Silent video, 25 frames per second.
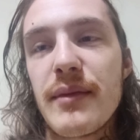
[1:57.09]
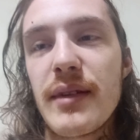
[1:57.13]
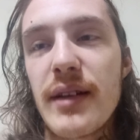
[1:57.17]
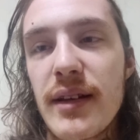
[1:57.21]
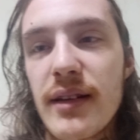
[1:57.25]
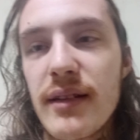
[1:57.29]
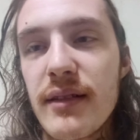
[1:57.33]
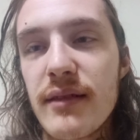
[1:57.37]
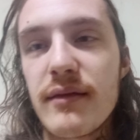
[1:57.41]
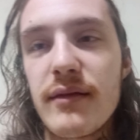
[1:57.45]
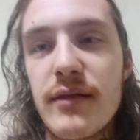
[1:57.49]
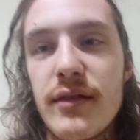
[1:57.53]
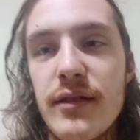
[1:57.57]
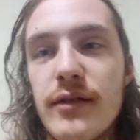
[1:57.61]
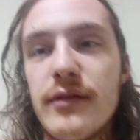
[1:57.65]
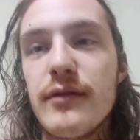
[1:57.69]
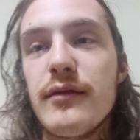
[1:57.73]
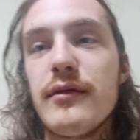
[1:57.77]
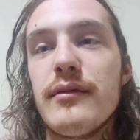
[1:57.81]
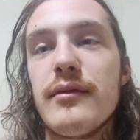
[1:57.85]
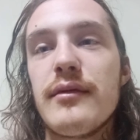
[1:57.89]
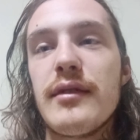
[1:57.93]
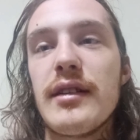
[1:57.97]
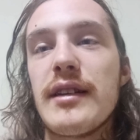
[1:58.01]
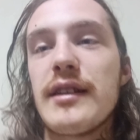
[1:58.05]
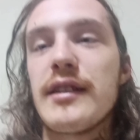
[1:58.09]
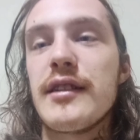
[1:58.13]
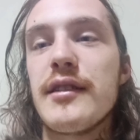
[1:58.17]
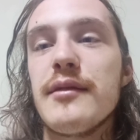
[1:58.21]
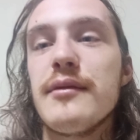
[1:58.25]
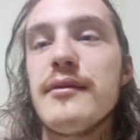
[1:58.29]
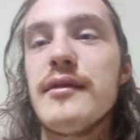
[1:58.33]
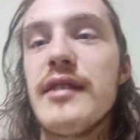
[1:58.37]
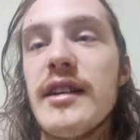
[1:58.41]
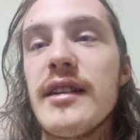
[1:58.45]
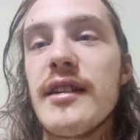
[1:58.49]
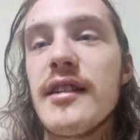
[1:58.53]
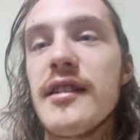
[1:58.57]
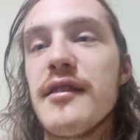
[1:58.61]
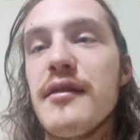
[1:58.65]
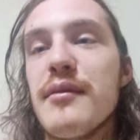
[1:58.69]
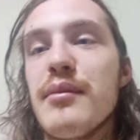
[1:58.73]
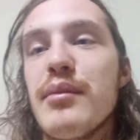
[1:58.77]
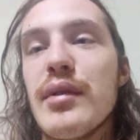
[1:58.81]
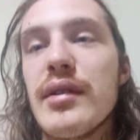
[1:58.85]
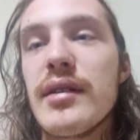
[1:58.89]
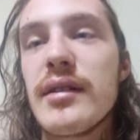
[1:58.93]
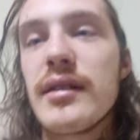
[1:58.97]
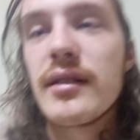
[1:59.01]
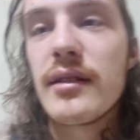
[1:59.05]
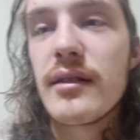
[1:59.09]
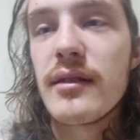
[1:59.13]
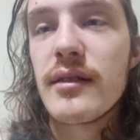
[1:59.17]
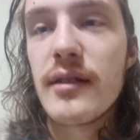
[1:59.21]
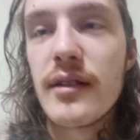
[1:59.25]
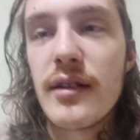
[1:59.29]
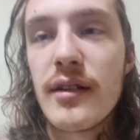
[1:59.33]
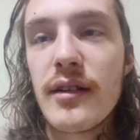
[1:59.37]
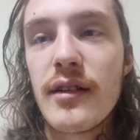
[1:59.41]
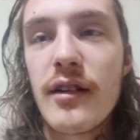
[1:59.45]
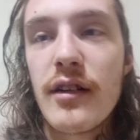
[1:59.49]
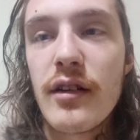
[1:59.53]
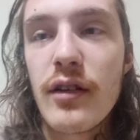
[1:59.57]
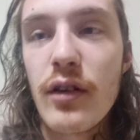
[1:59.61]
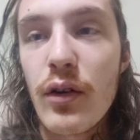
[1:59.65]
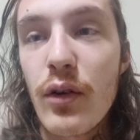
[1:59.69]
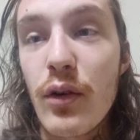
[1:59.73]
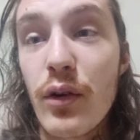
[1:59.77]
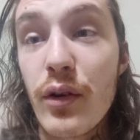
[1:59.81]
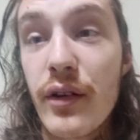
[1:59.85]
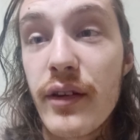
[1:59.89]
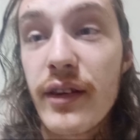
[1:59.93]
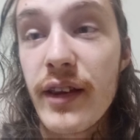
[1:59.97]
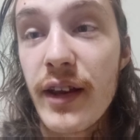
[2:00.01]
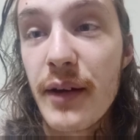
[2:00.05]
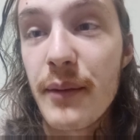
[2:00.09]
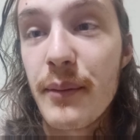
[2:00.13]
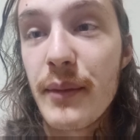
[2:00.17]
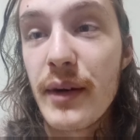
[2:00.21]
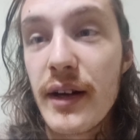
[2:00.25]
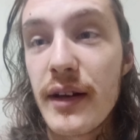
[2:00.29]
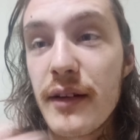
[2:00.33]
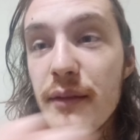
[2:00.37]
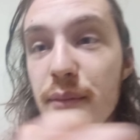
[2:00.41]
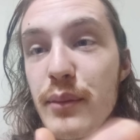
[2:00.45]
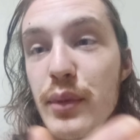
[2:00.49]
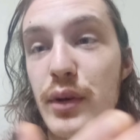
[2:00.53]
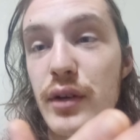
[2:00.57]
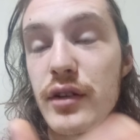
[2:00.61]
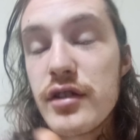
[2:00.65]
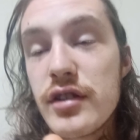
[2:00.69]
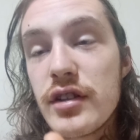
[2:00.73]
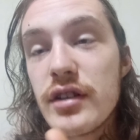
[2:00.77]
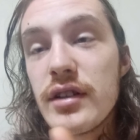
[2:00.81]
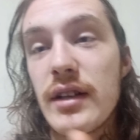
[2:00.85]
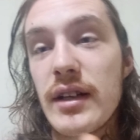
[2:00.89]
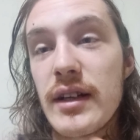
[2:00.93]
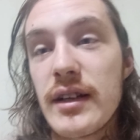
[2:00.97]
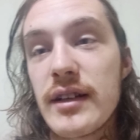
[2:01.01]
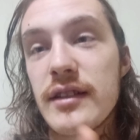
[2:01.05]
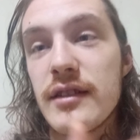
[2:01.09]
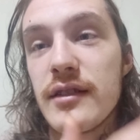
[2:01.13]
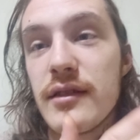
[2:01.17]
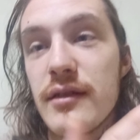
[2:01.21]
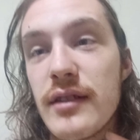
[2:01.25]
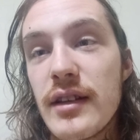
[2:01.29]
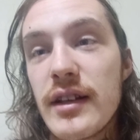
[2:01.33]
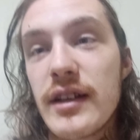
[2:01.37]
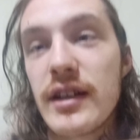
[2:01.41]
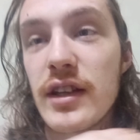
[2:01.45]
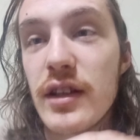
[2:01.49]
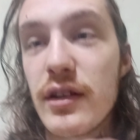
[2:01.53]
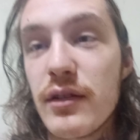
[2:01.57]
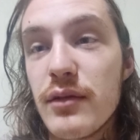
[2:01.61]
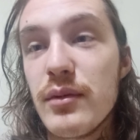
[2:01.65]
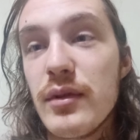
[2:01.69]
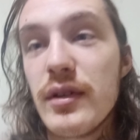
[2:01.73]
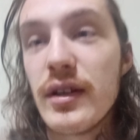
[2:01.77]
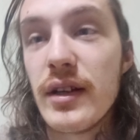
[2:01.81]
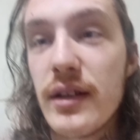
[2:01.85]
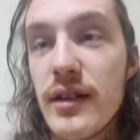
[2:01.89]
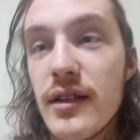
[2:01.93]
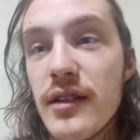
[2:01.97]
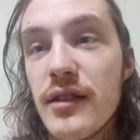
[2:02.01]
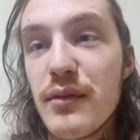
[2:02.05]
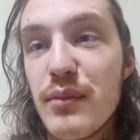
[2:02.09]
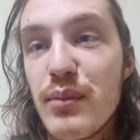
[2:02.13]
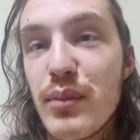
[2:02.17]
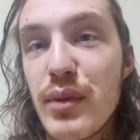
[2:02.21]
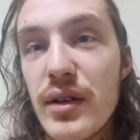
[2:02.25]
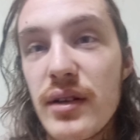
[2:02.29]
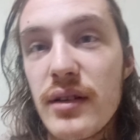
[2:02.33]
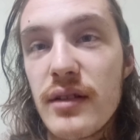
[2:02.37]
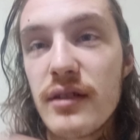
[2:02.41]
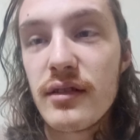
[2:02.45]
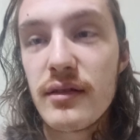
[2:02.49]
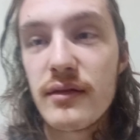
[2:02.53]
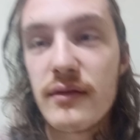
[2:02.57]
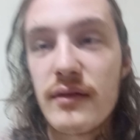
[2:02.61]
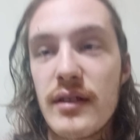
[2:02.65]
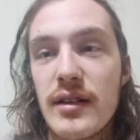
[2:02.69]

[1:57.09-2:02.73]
Like you think you did it, but or they might push it on you like you did it, but